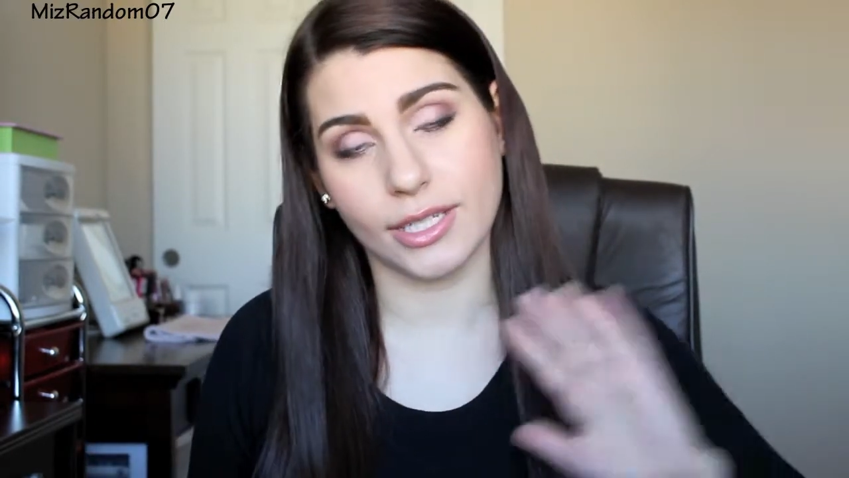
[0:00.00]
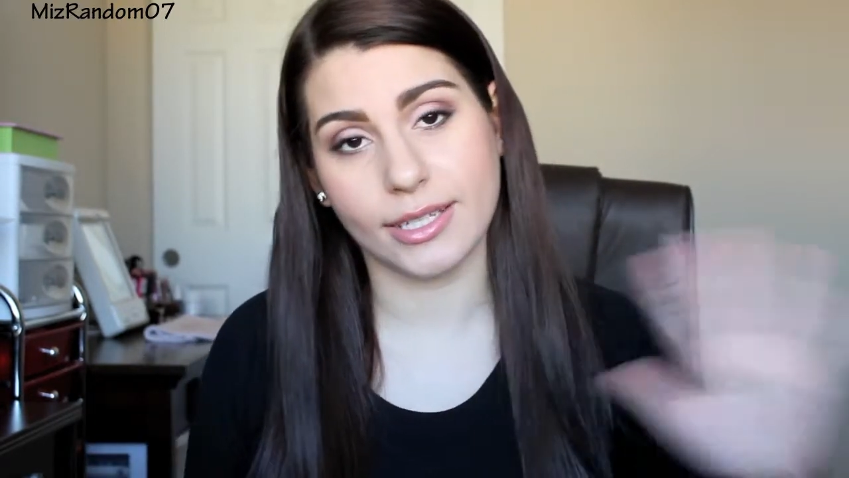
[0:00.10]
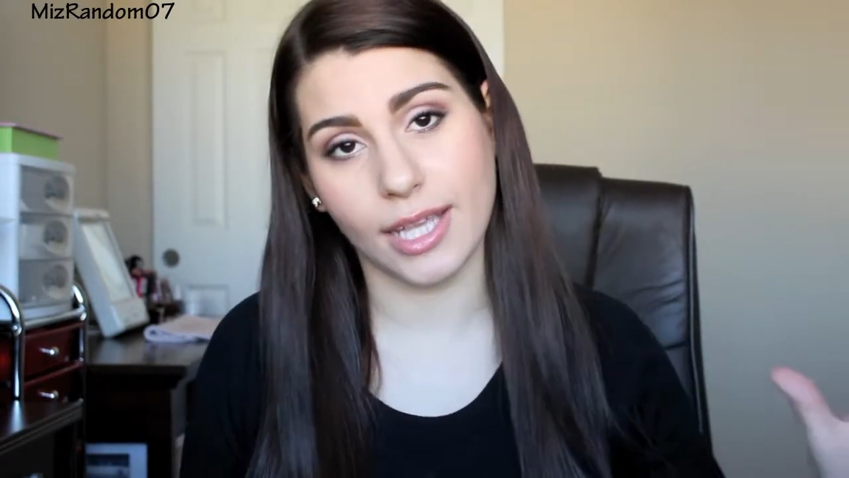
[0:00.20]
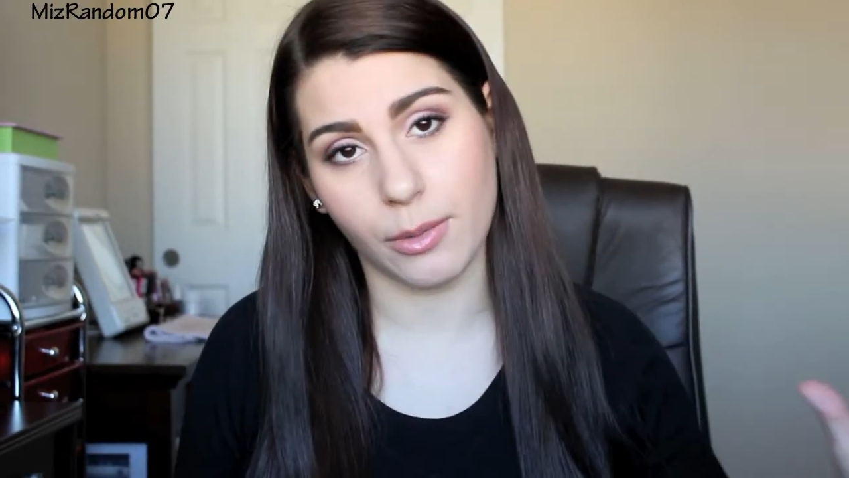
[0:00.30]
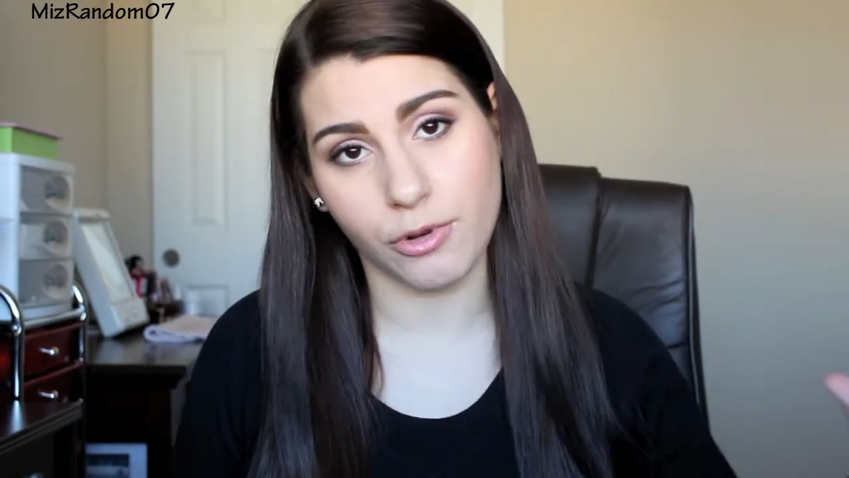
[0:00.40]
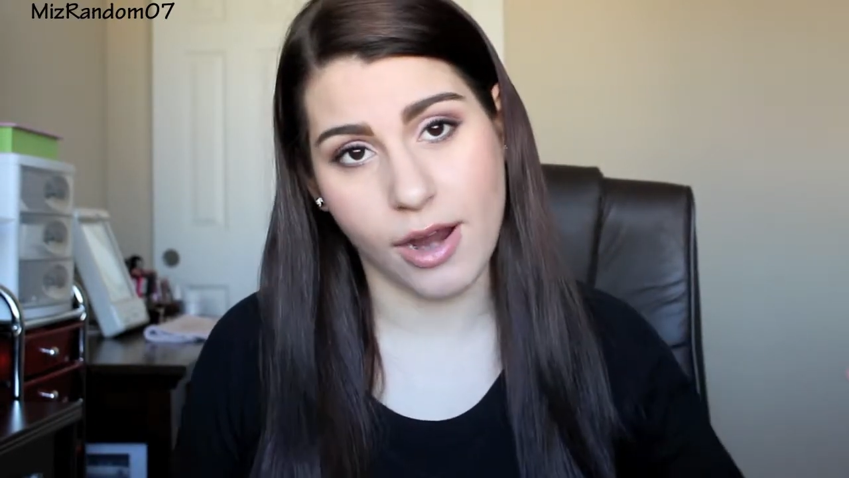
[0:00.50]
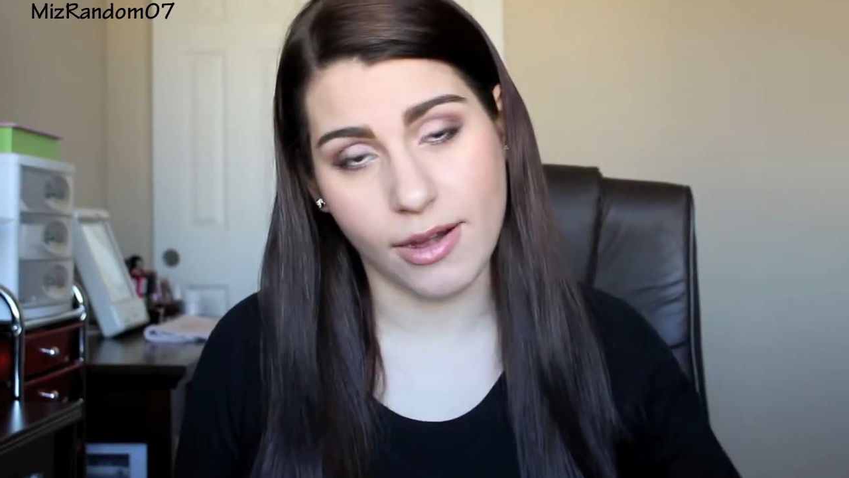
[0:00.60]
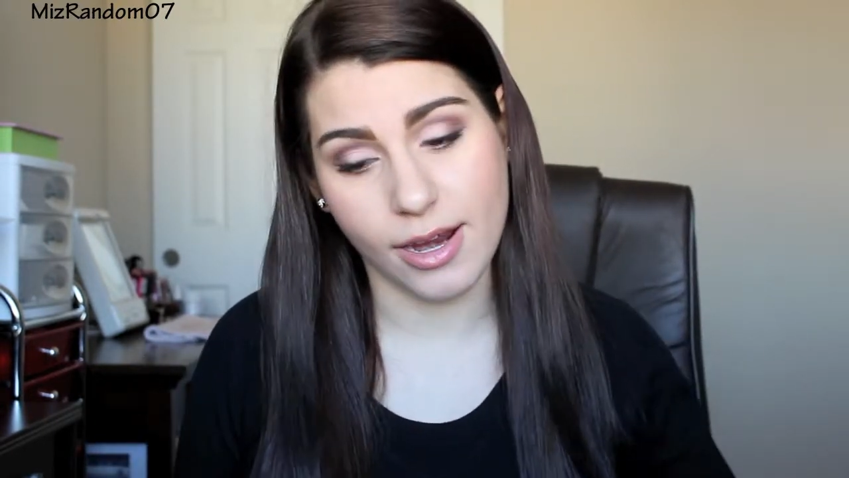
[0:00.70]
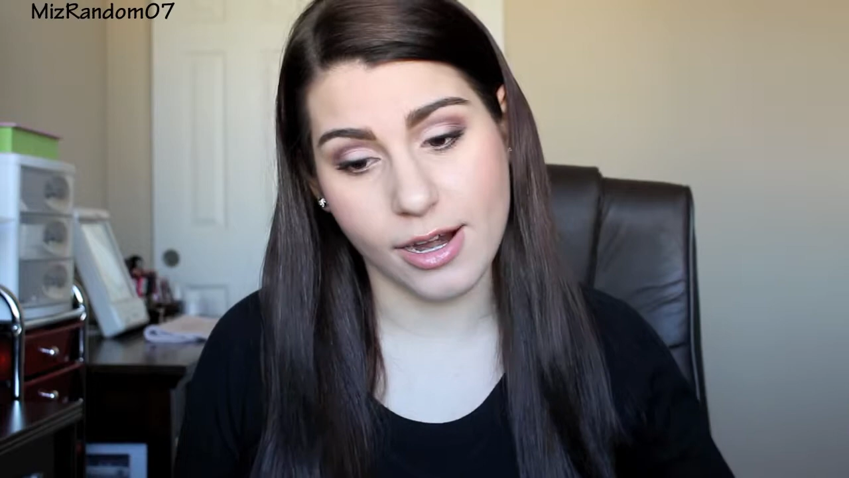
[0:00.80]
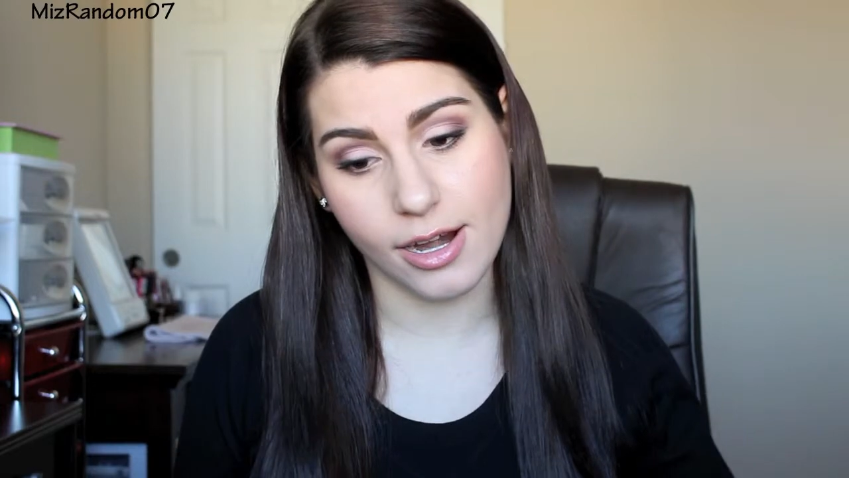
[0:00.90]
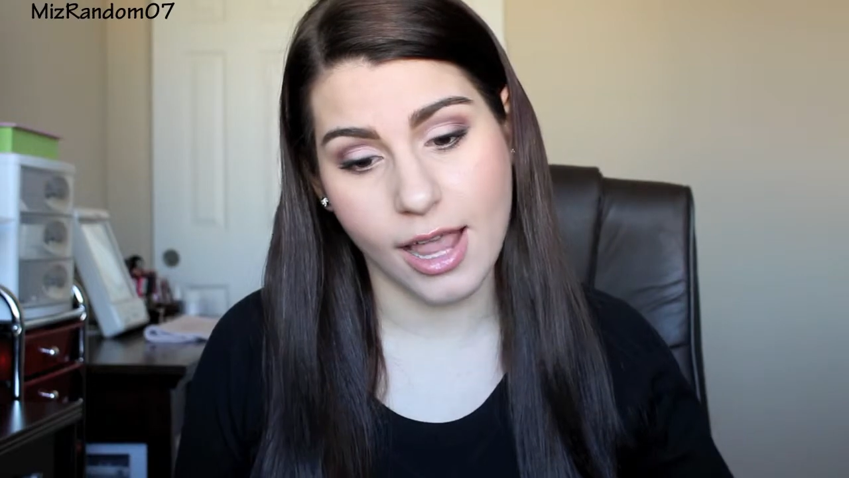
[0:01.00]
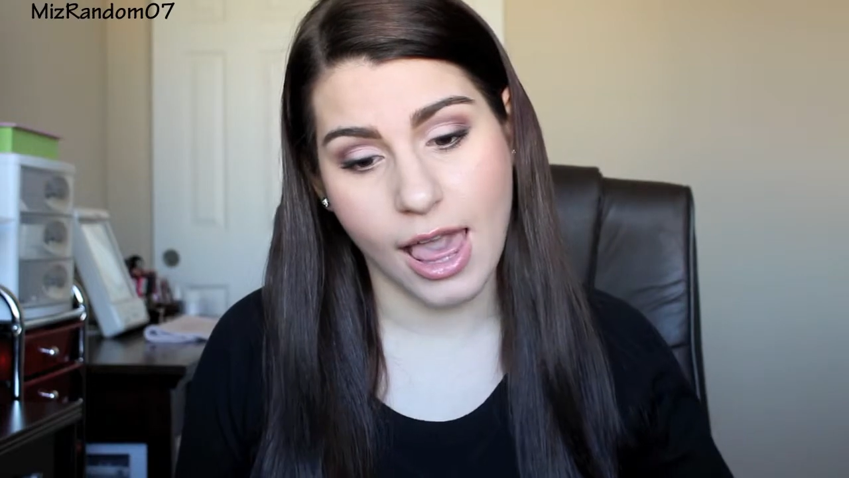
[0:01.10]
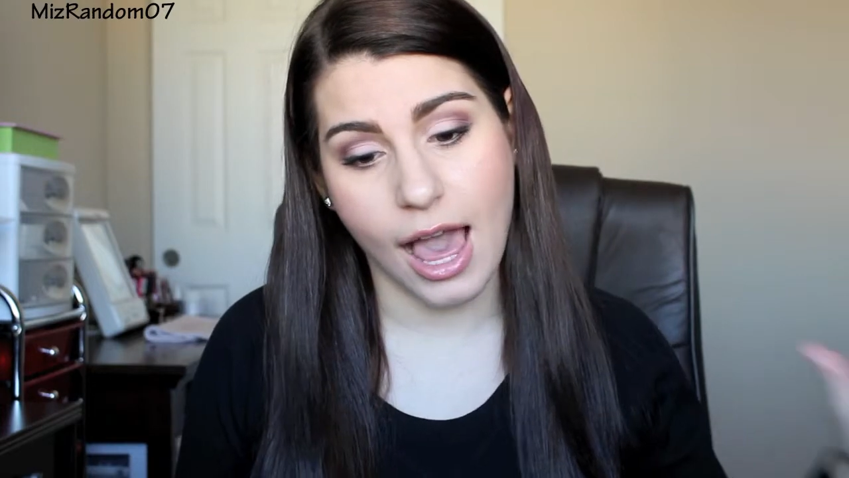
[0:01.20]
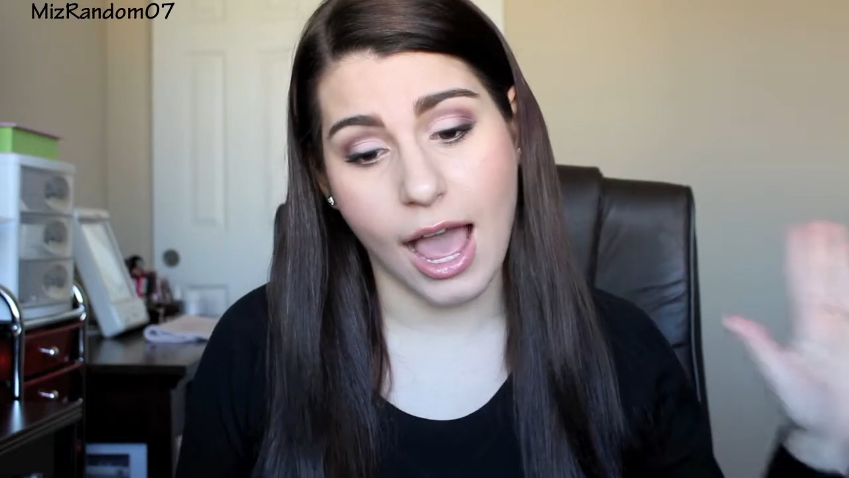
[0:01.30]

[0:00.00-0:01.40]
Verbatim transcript: disclaimer out here.